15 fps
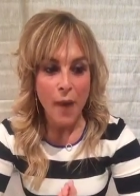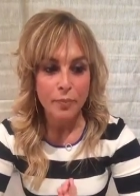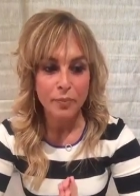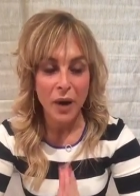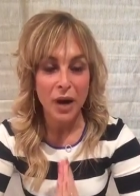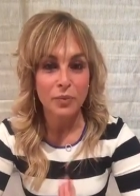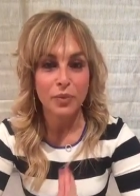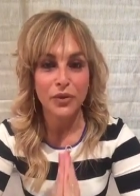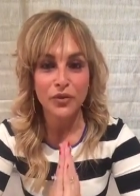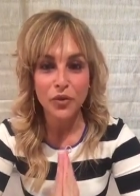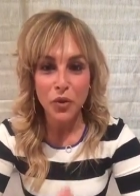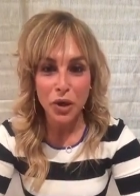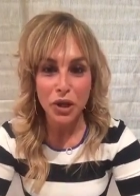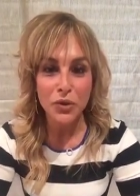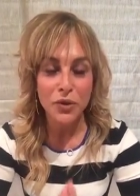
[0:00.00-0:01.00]
but
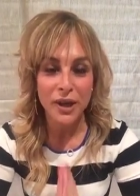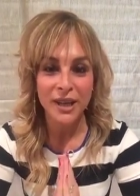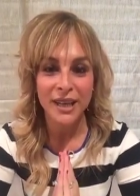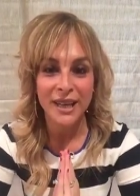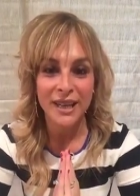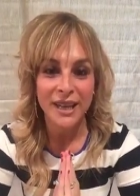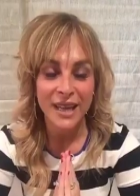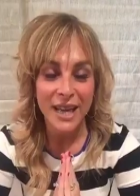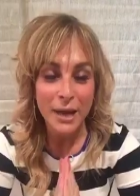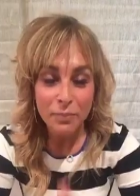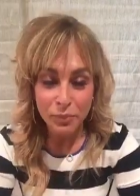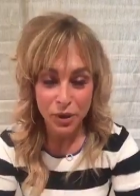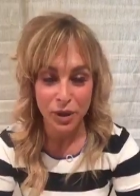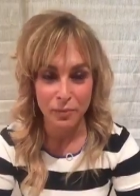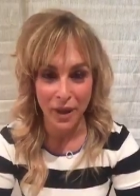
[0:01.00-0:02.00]
before you could
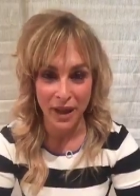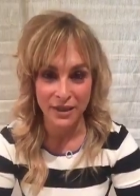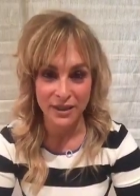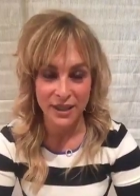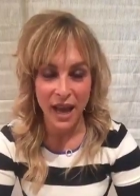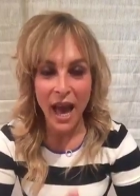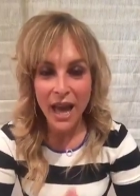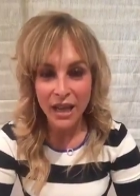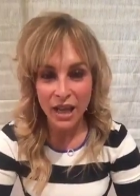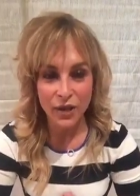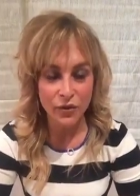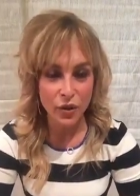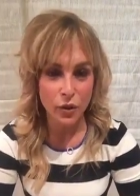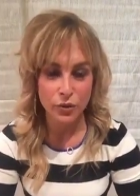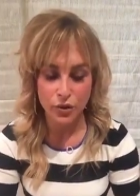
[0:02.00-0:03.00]
implement any of
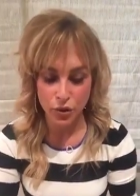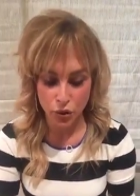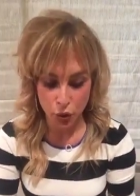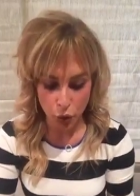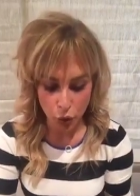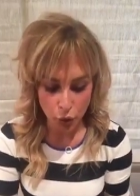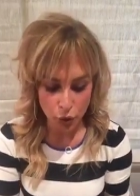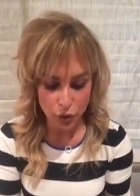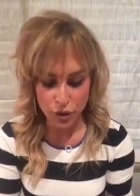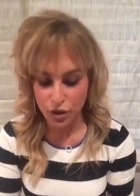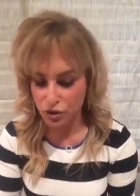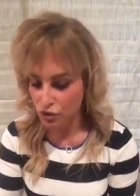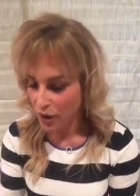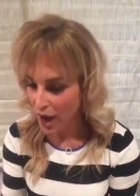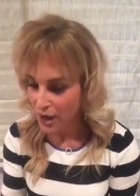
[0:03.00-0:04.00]
those tools
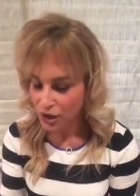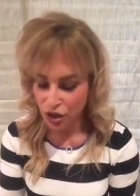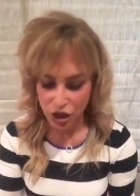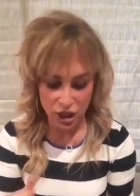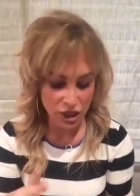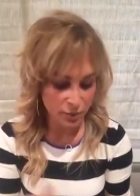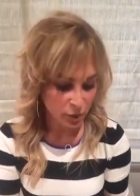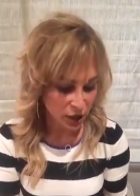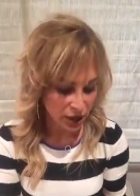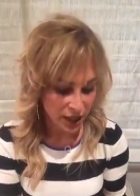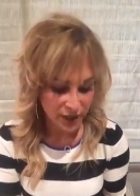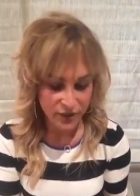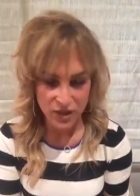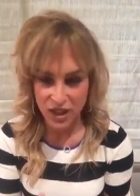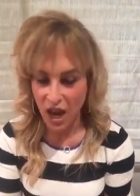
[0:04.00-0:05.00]
strategies
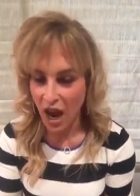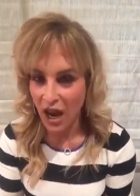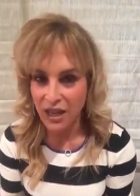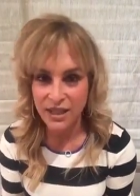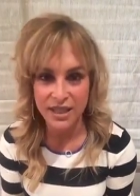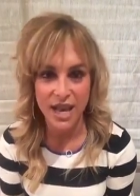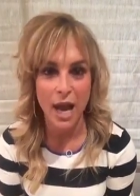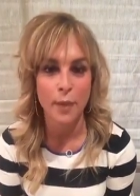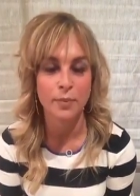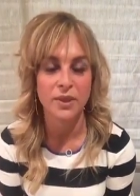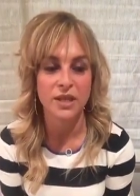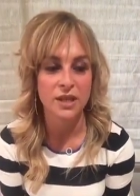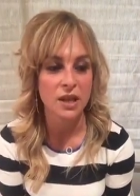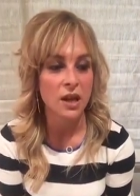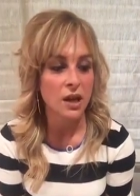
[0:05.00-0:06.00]
beliefs
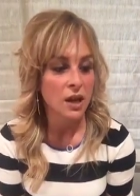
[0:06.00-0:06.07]
concepts